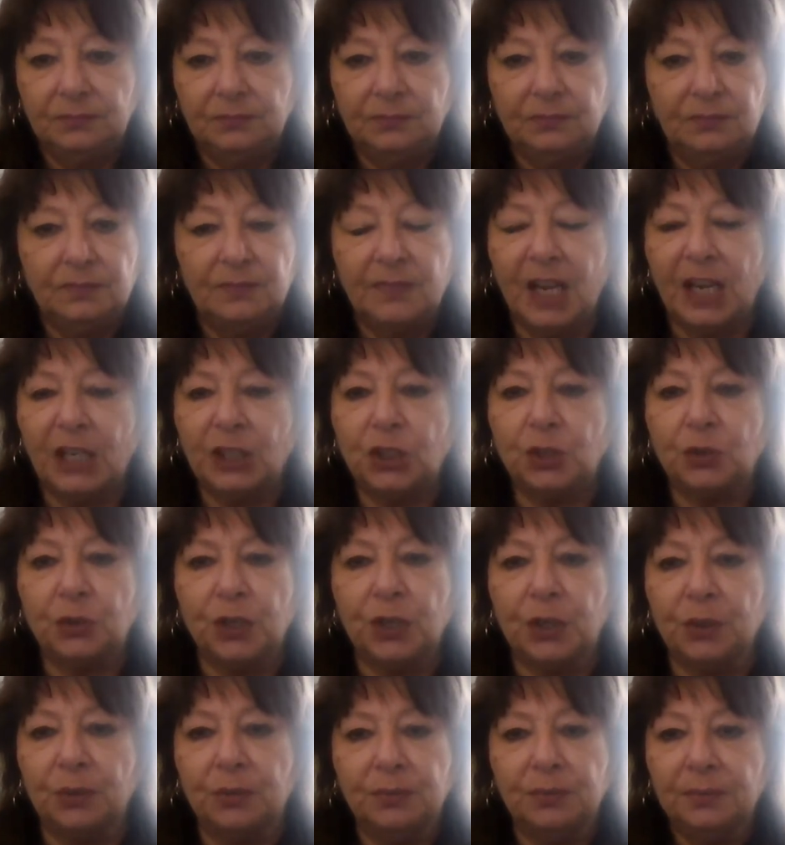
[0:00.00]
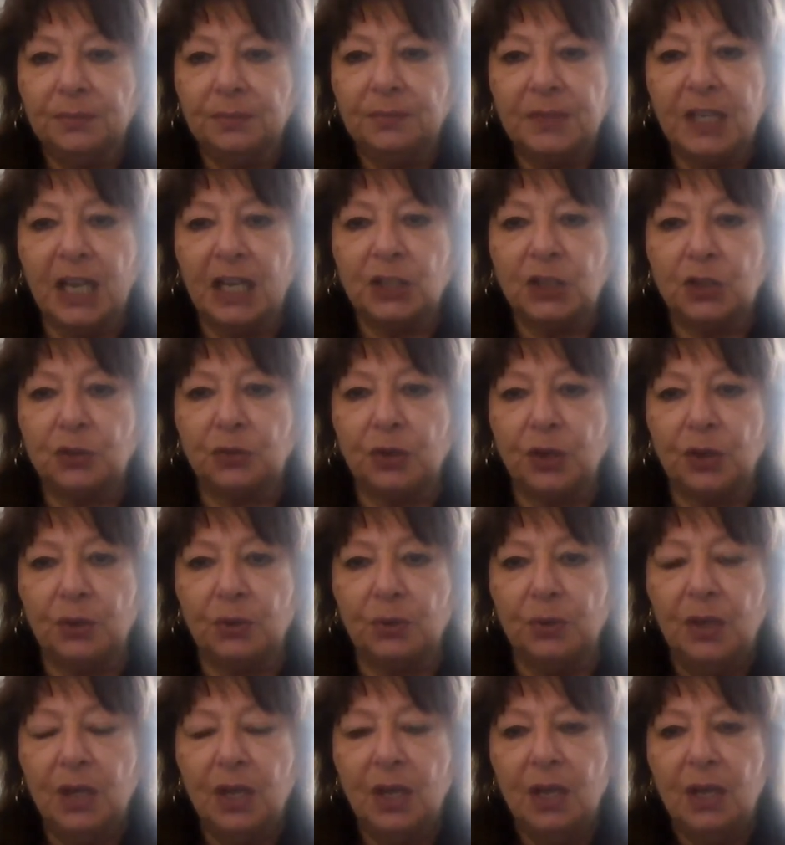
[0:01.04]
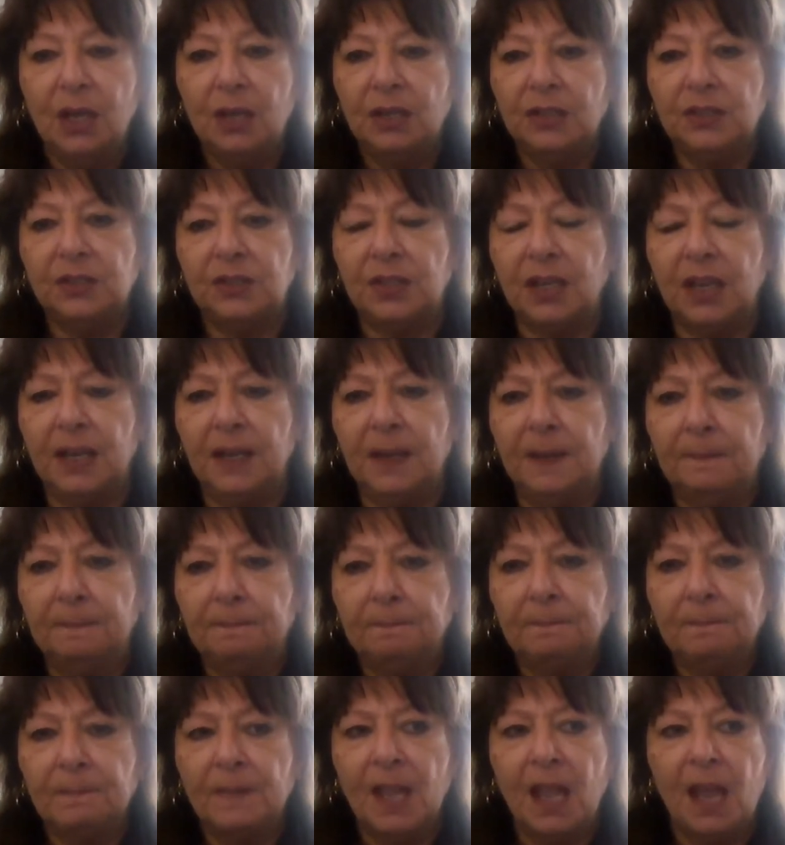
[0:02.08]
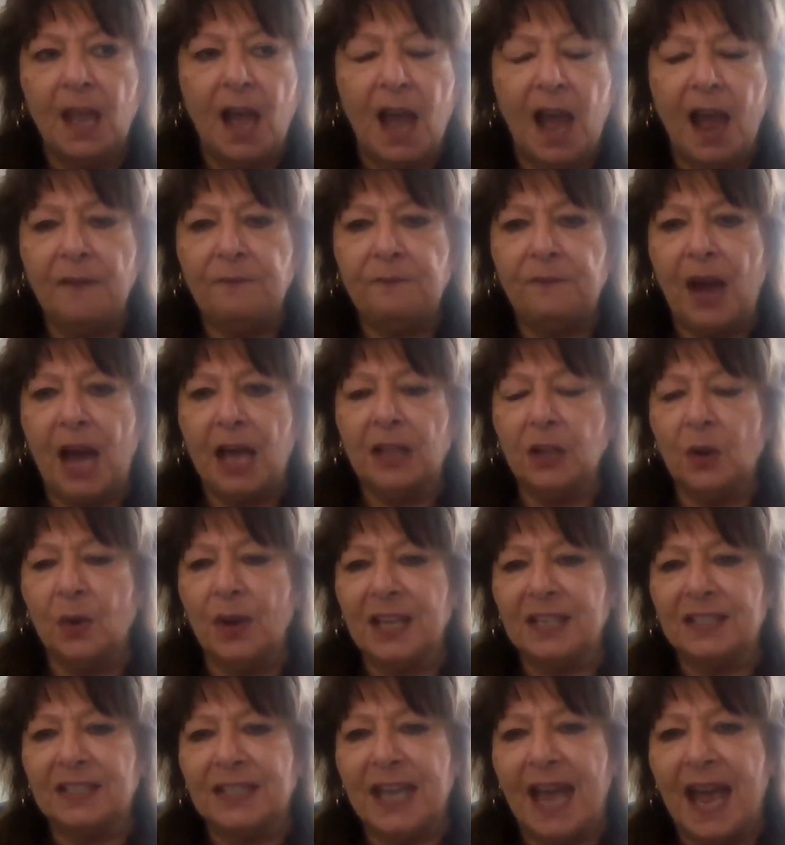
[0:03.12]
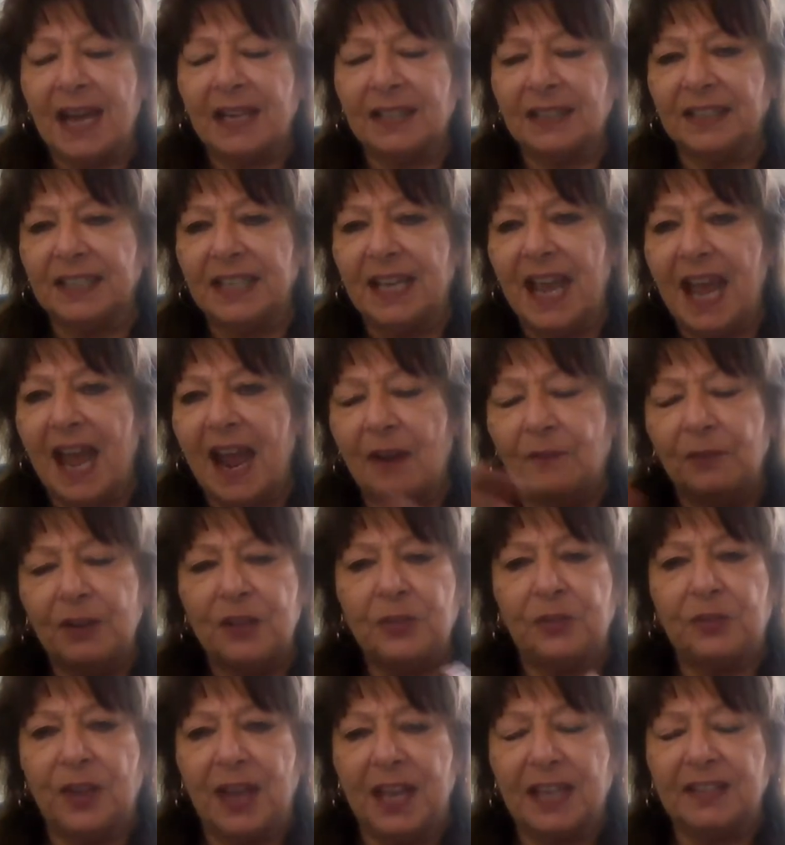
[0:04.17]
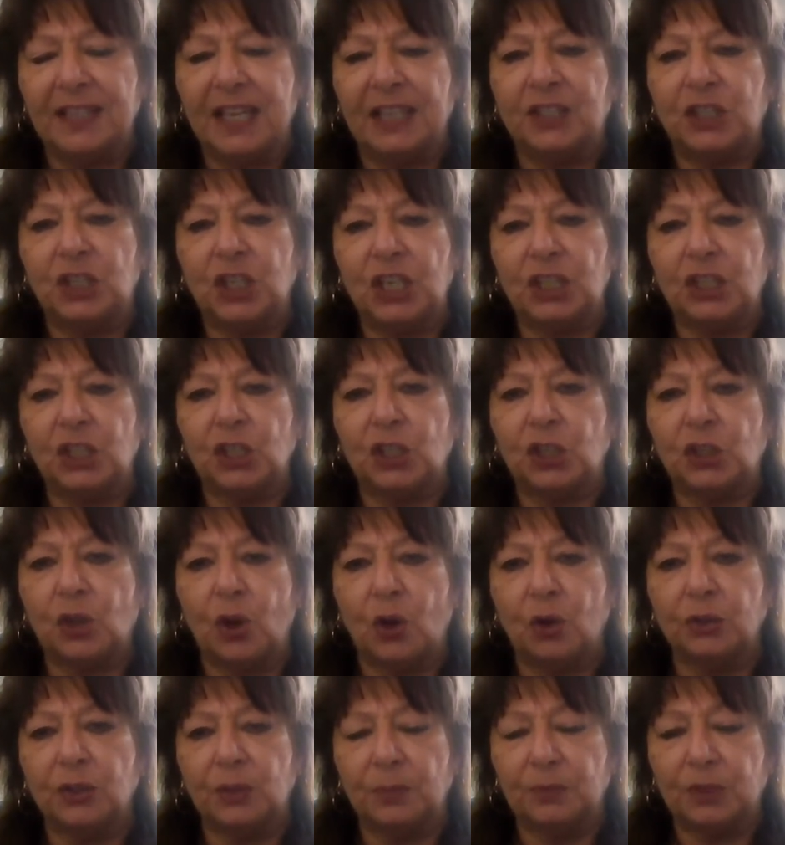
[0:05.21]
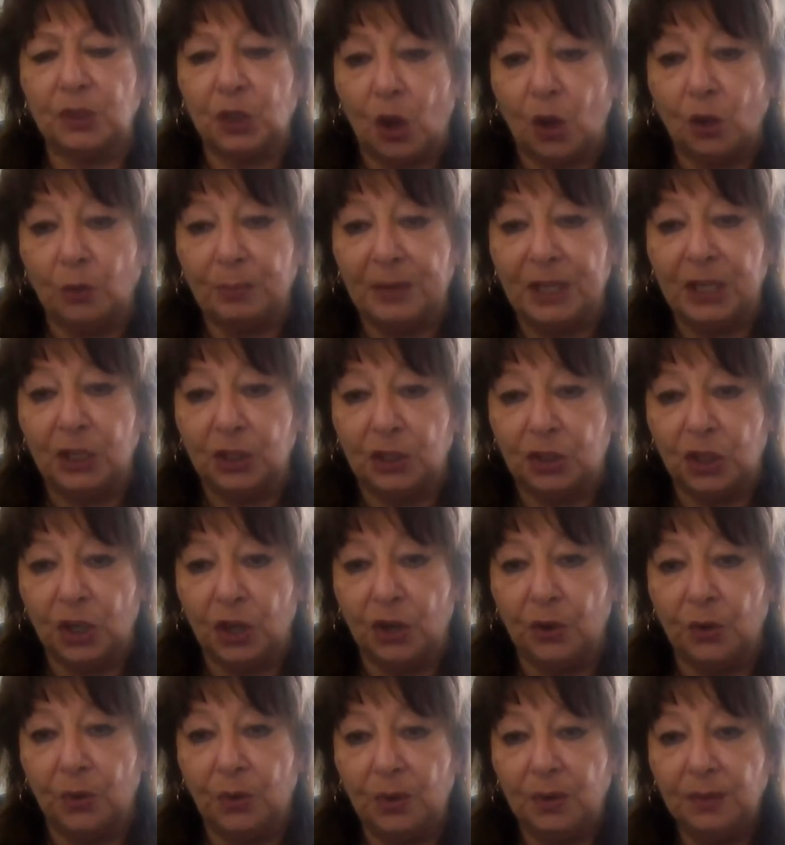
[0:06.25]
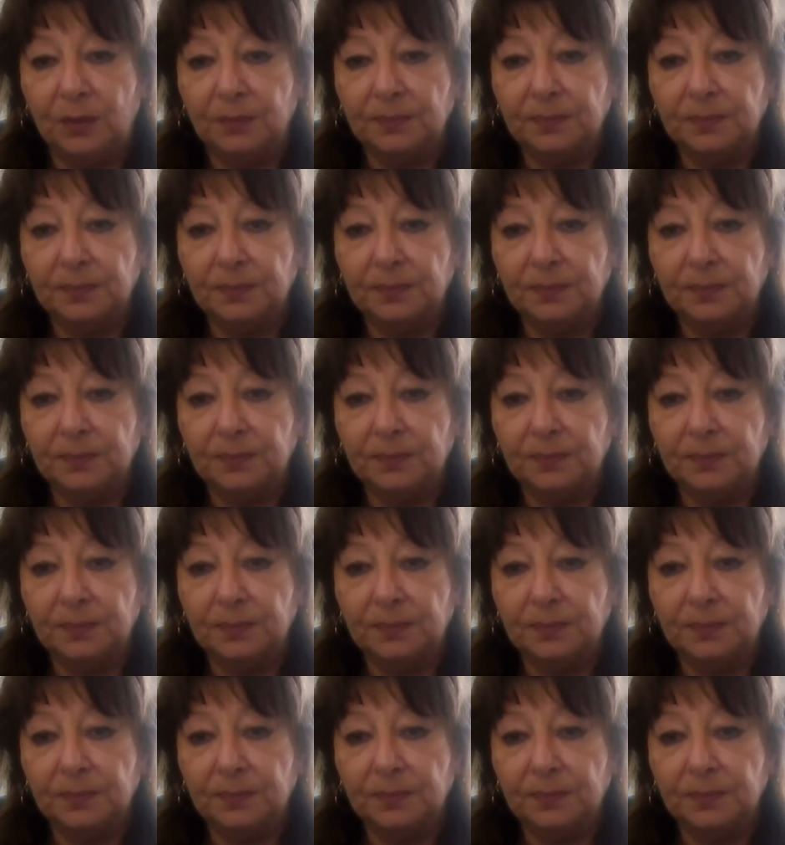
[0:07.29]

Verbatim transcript: Not true. Not true. You see, I follow exactly everything that Jesus told told me to do